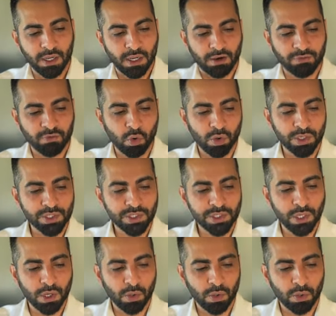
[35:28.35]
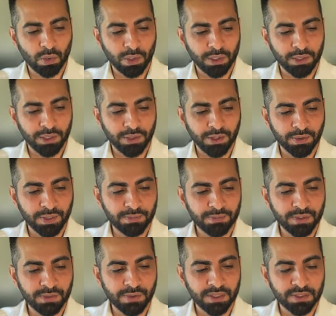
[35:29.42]
Of course, you know, there
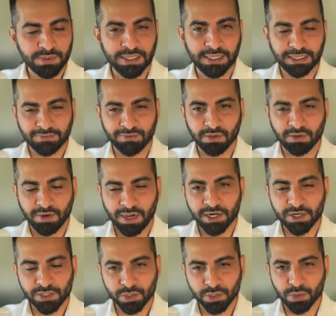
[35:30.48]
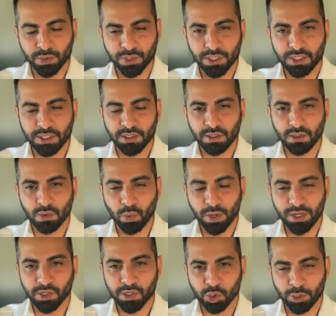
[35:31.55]
must be a level of higher scrutiny
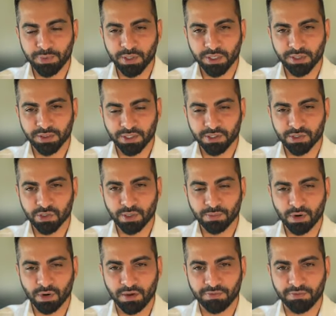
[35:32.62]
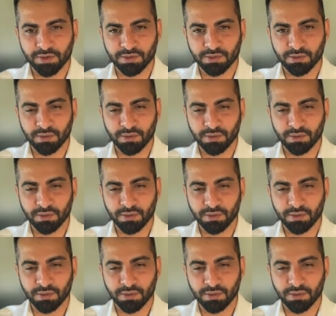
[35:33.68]
when attributing things to the Prophet.